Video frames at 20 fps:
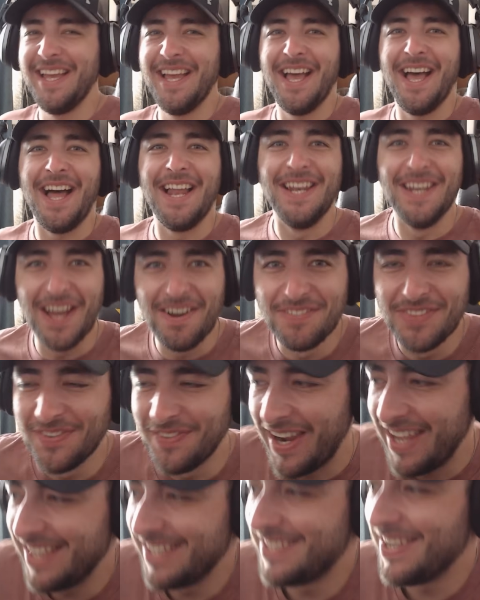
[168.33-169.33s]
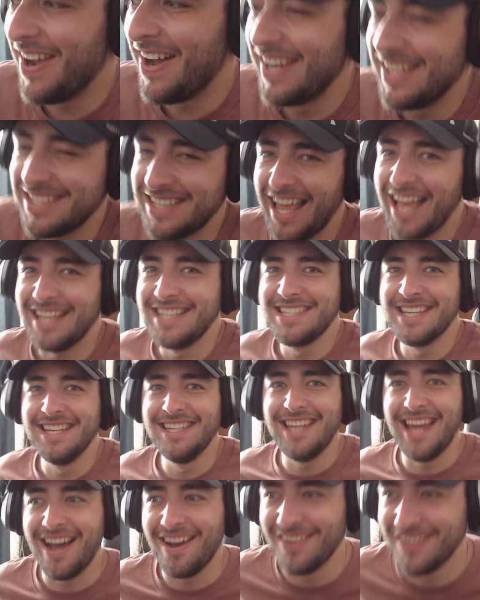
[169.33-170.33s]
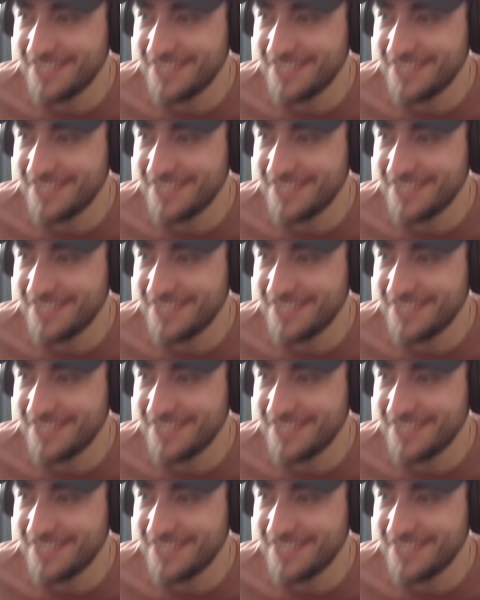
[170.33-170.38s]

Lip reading: I love the way the TARDIS lands in now. It